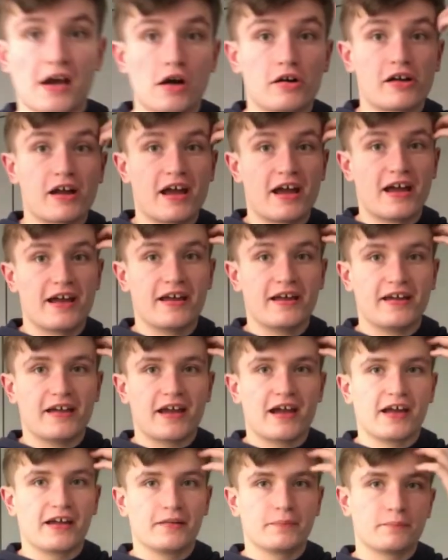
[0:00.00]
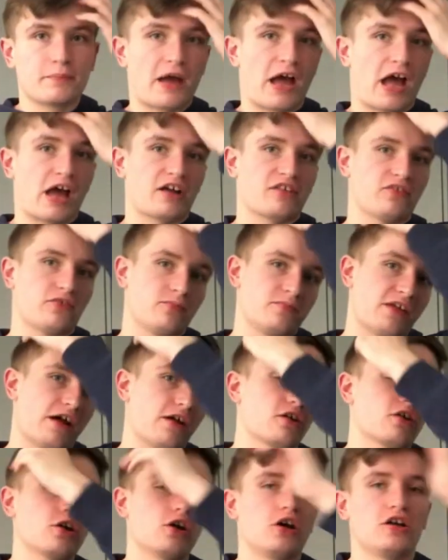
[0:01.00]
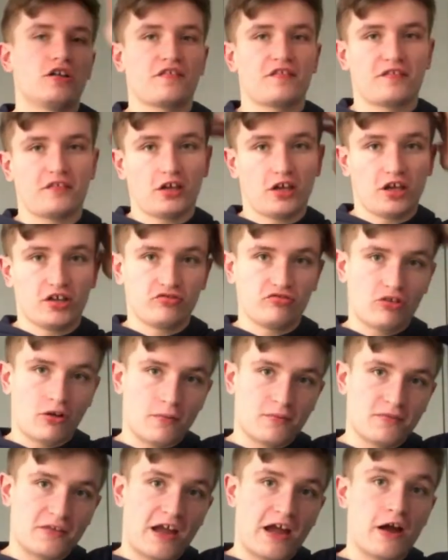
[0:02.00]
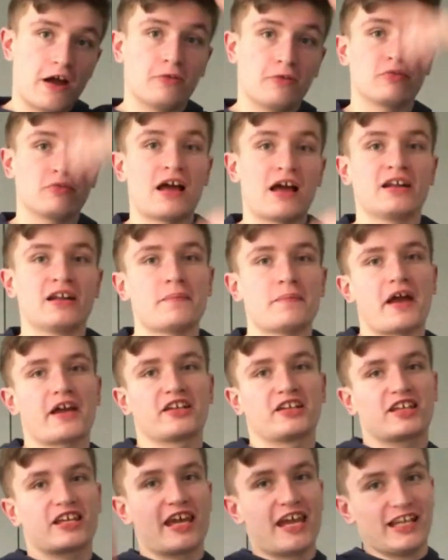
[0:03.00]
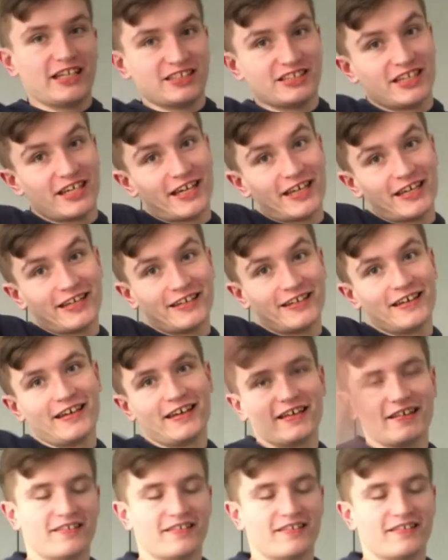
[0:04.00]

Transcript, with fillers: Okay, I am back from that Costa trip now and I'm back in the kitchen.